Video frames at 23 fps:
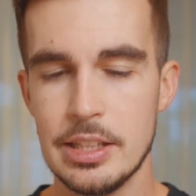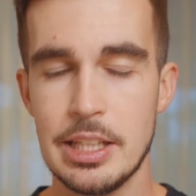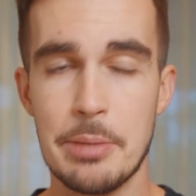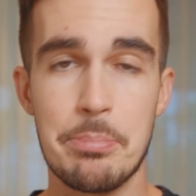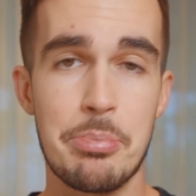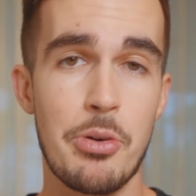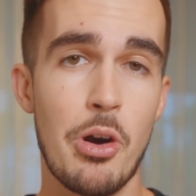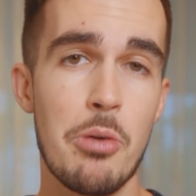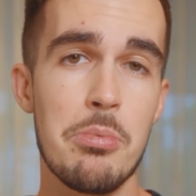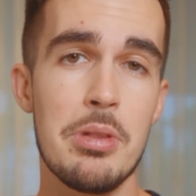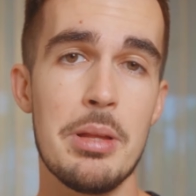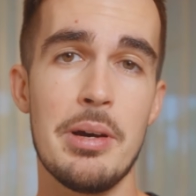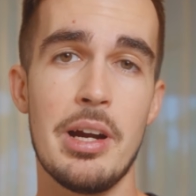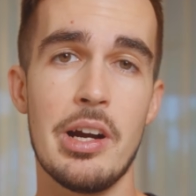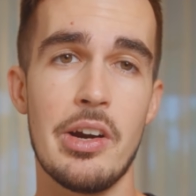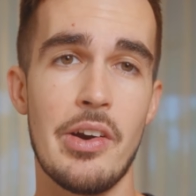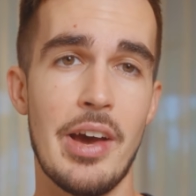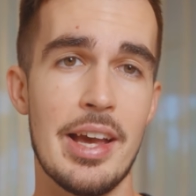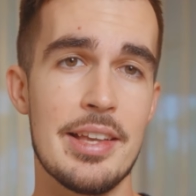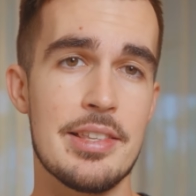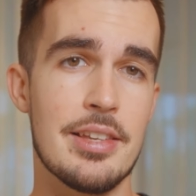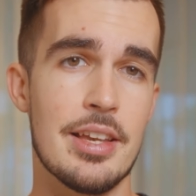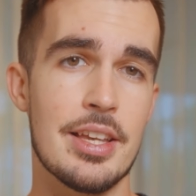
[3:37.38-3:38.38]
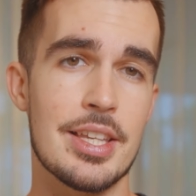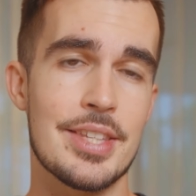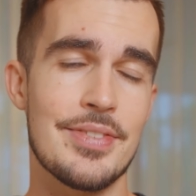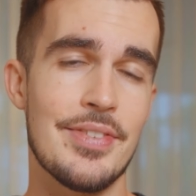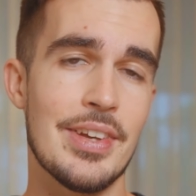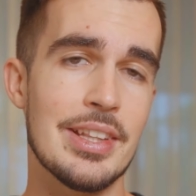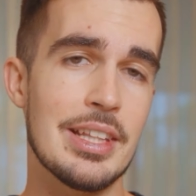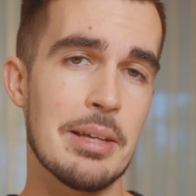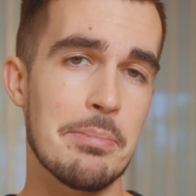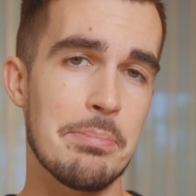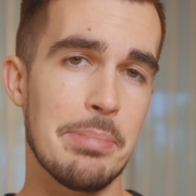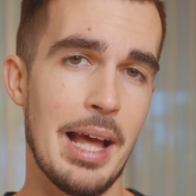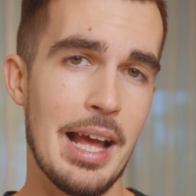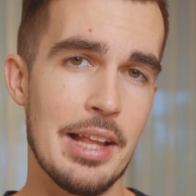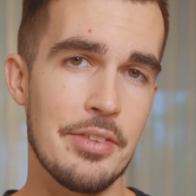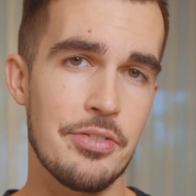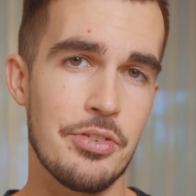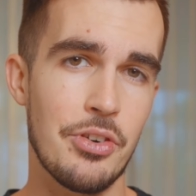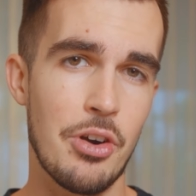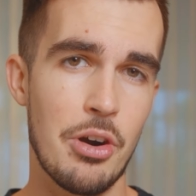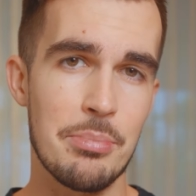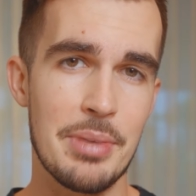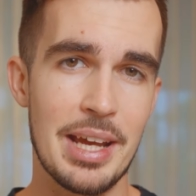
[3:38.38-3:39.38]
The problem arises when the
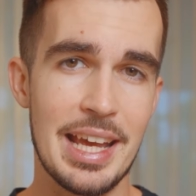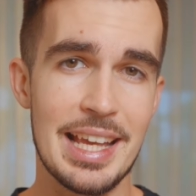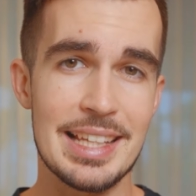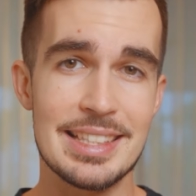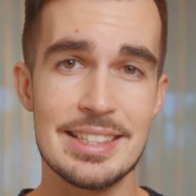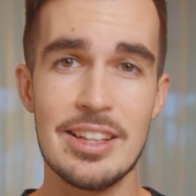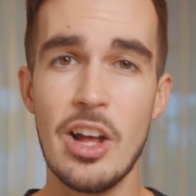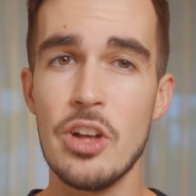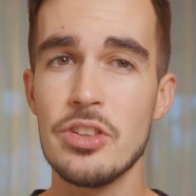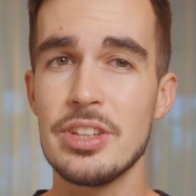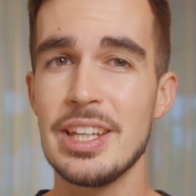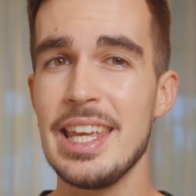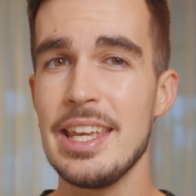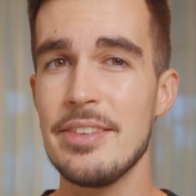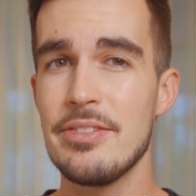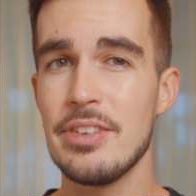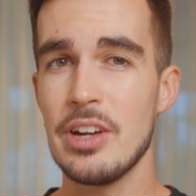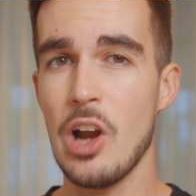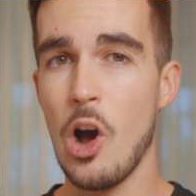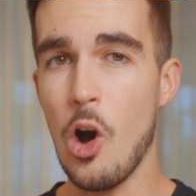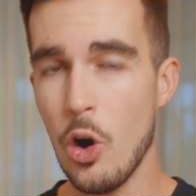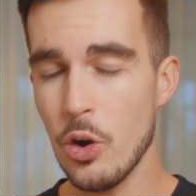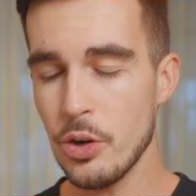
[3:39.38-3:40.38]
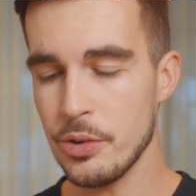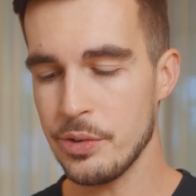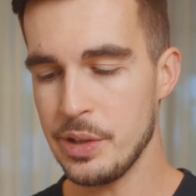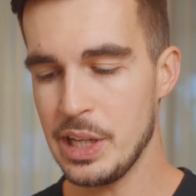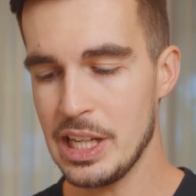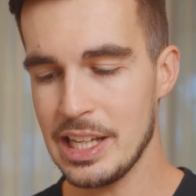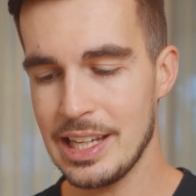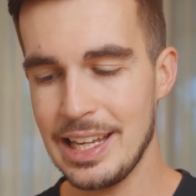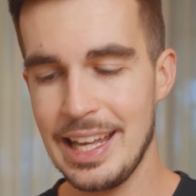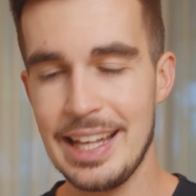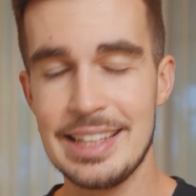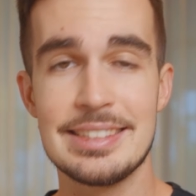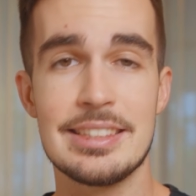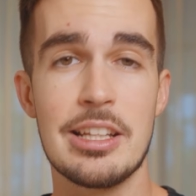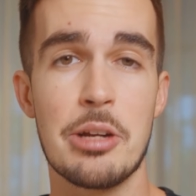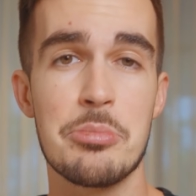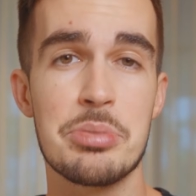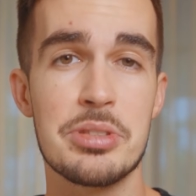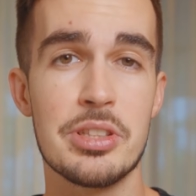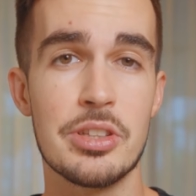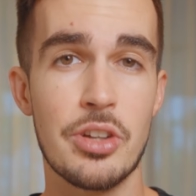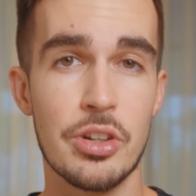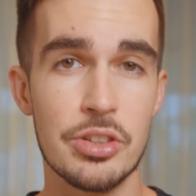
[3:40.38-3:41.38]
platform is not even honoring its
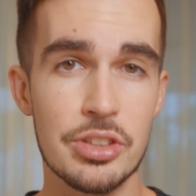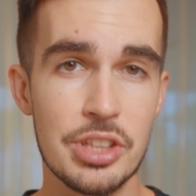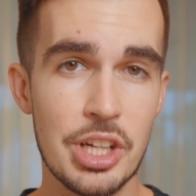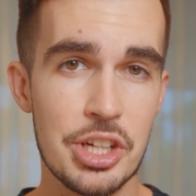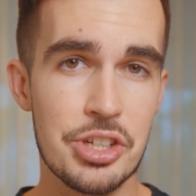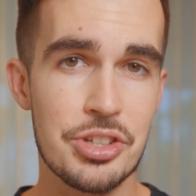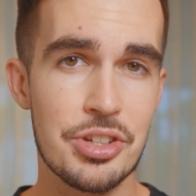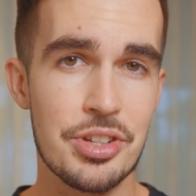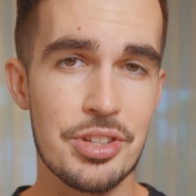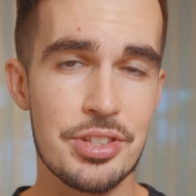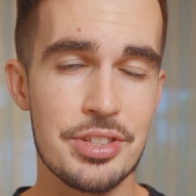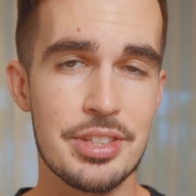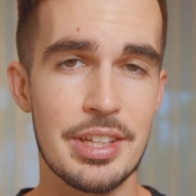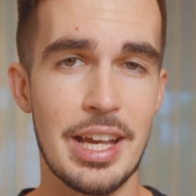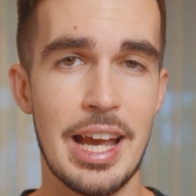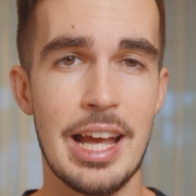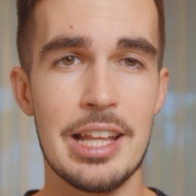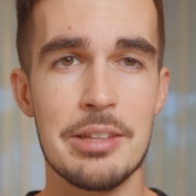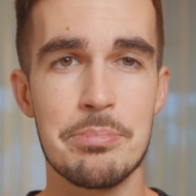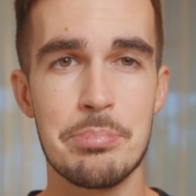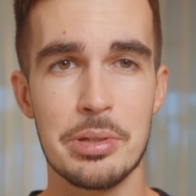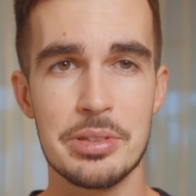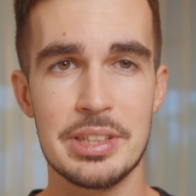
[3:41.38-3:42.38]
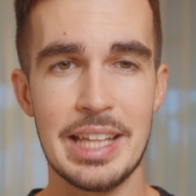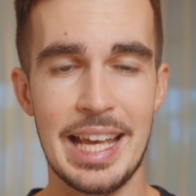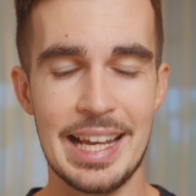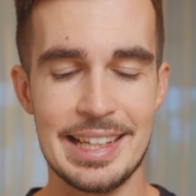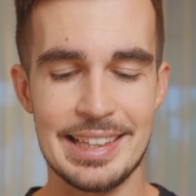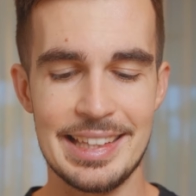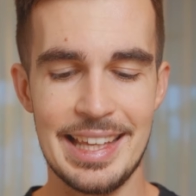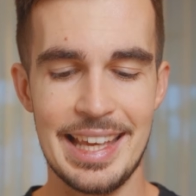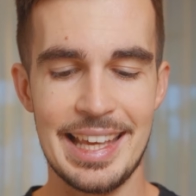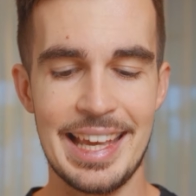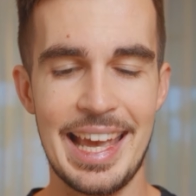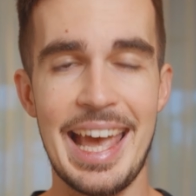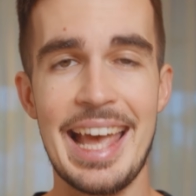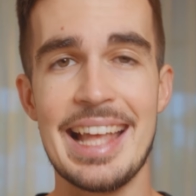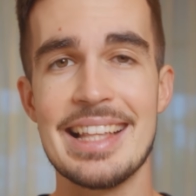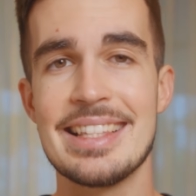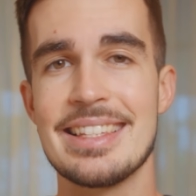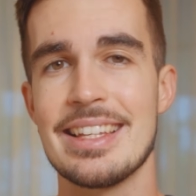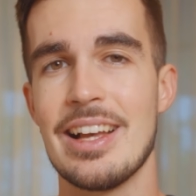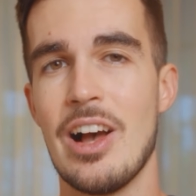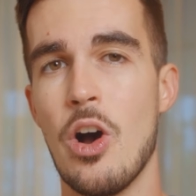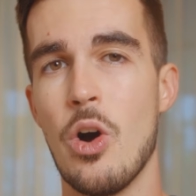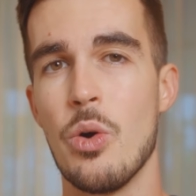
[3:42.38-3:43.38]
terms and conditions and protecting
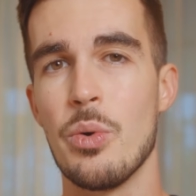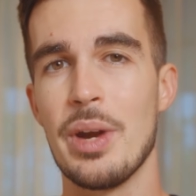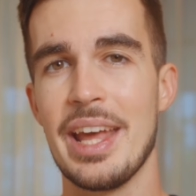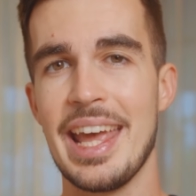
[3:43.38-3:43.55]
its own